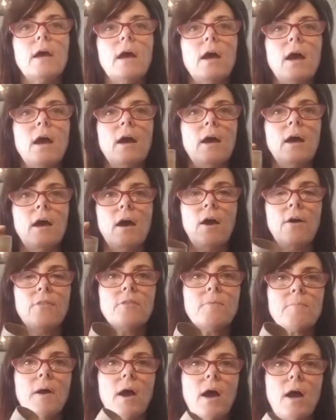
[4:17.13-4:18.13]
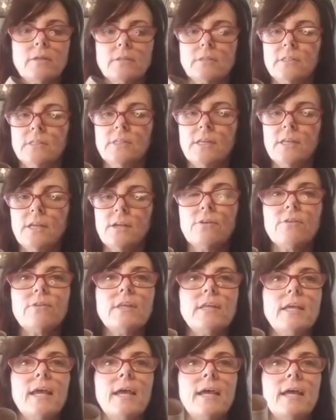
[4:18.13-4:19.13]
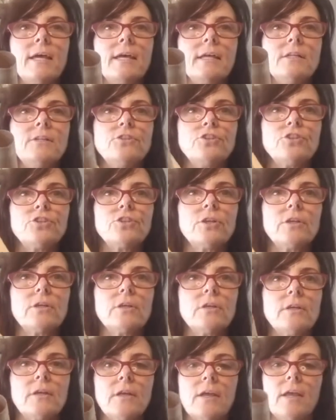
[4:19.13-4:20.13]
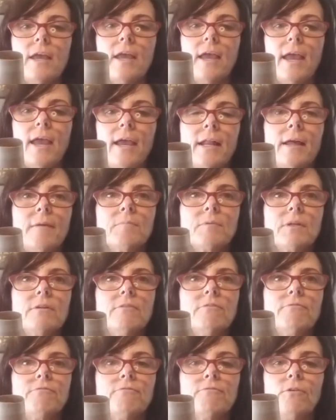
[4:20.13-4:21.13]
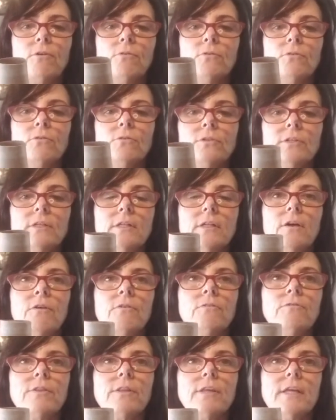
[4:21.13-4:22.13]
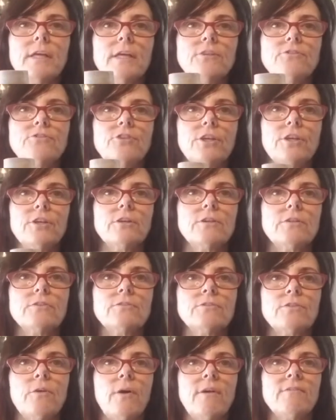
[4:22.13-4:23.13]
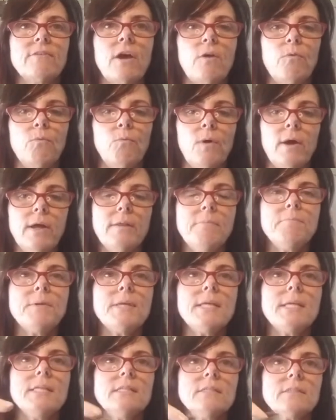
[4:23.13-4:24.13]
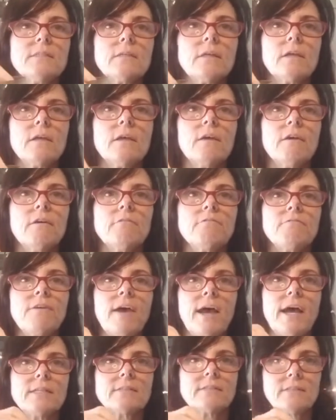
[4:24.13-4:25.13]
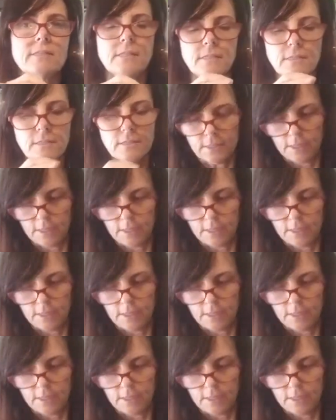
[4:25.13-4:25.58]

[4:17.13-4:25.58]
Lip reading: on the box near the edge, and I'm going to fold it over the edge here. So I've got one piece fastened.